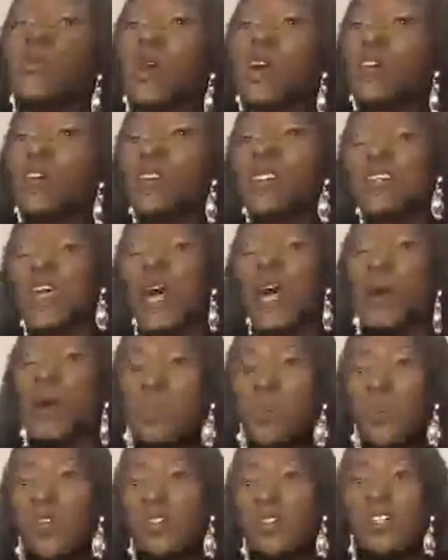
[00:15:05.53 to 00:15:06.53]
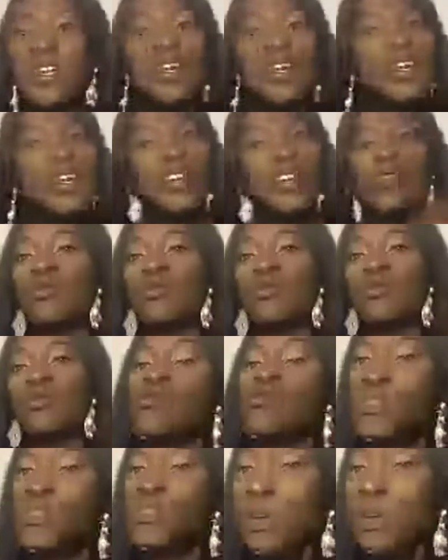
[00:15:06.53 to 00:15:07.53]
Whatever's happened, it's
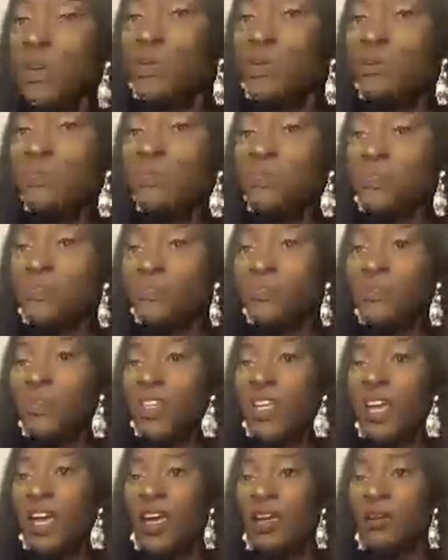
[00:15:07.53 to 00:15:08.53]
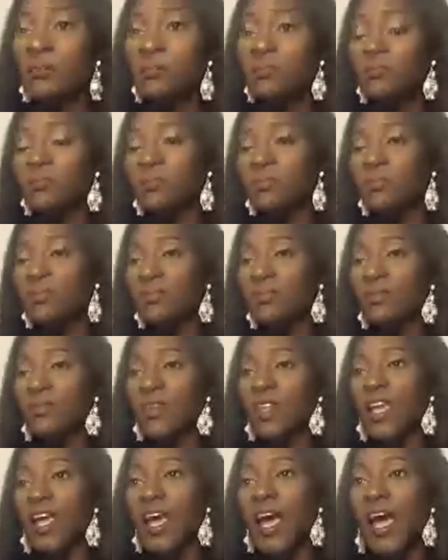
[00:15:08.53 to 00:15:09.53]
not real. Yeah.
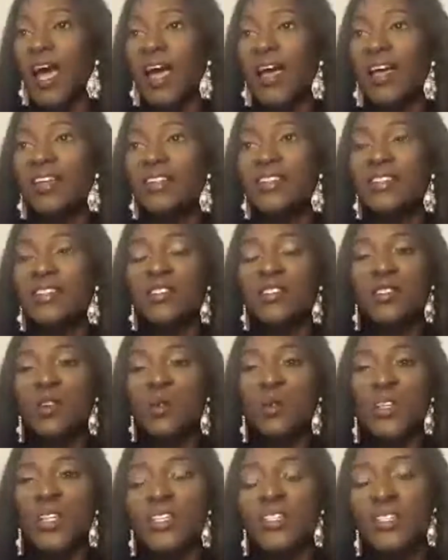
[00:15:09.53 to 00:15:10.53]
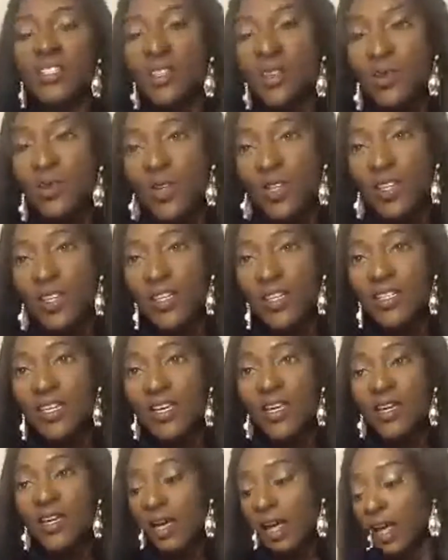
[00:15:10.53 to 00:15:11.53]
And you don't want to deal with it.
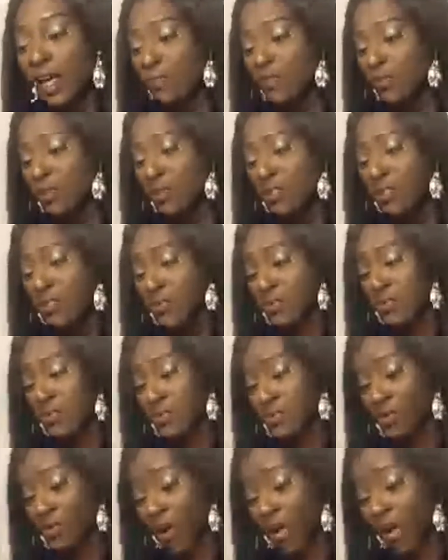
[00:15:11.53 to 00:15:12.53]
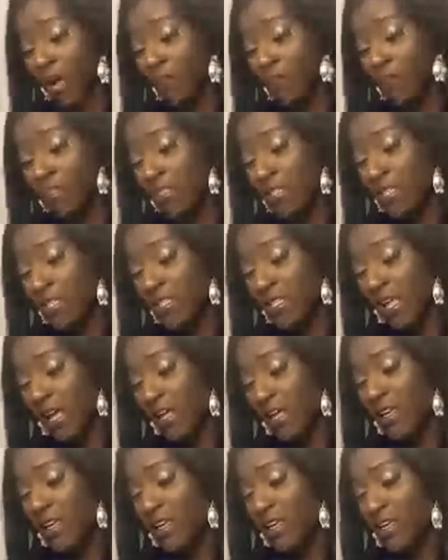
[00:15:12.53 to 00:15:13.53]
And what happens is
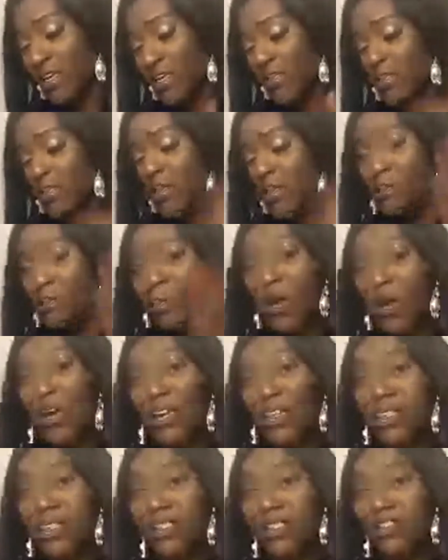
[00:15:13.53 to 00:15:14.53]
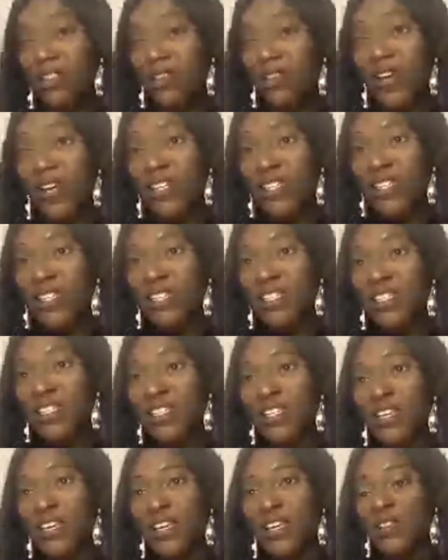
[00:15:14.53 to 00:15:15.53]
that your mind is
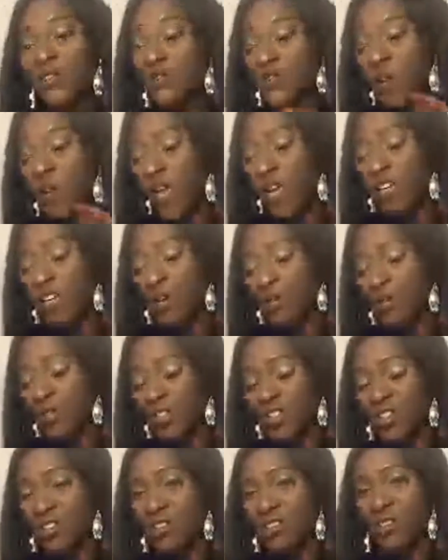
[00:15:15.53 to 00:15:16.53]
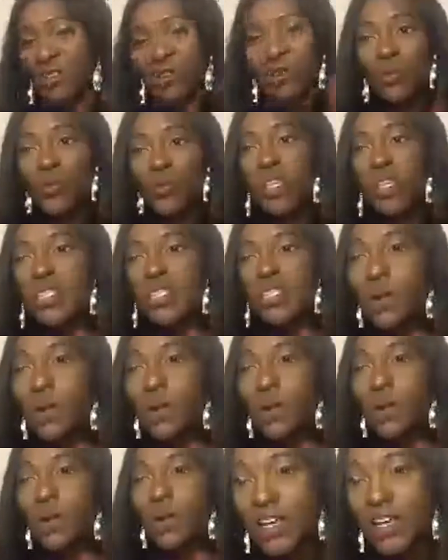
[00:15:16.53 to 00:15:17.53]
affected. You end up just doing
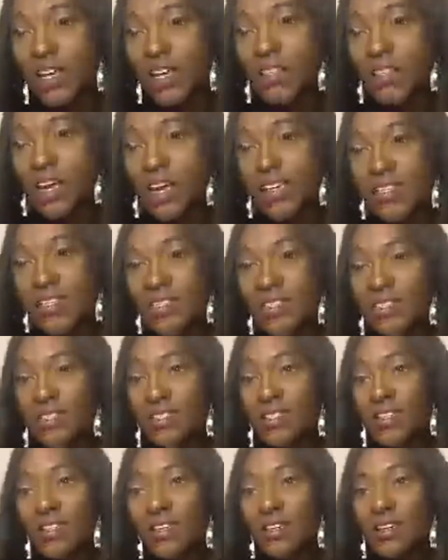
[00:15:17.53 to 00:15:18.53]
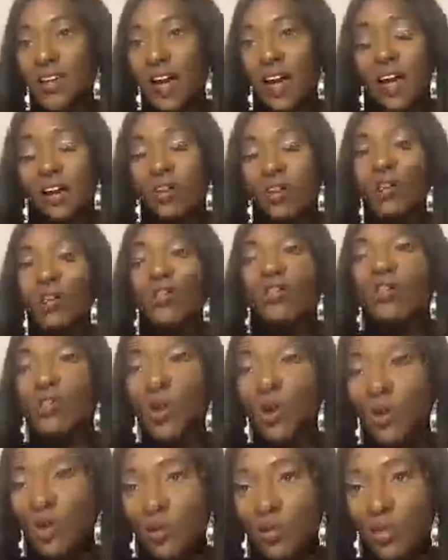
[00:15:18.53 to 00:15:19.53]
something that is
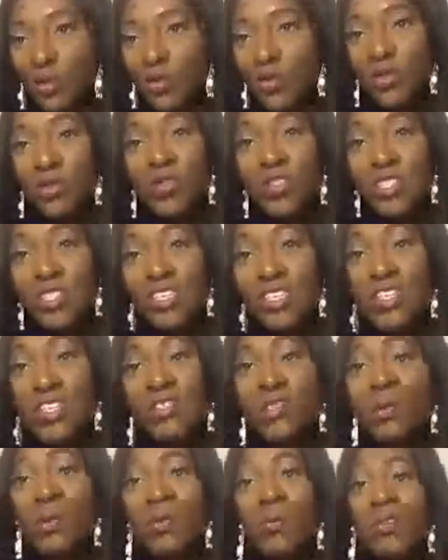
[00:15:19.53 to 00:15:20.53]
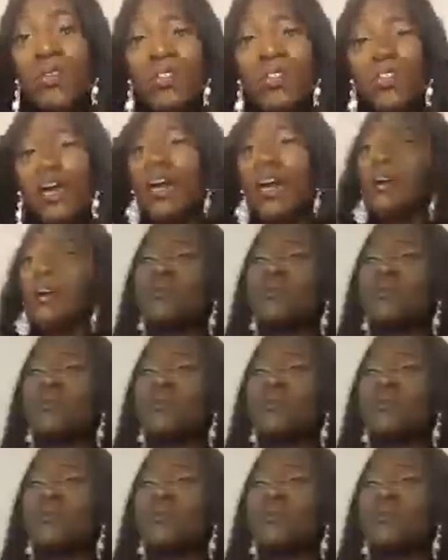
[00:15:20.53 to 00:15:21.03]
uncontrollable. You see this all the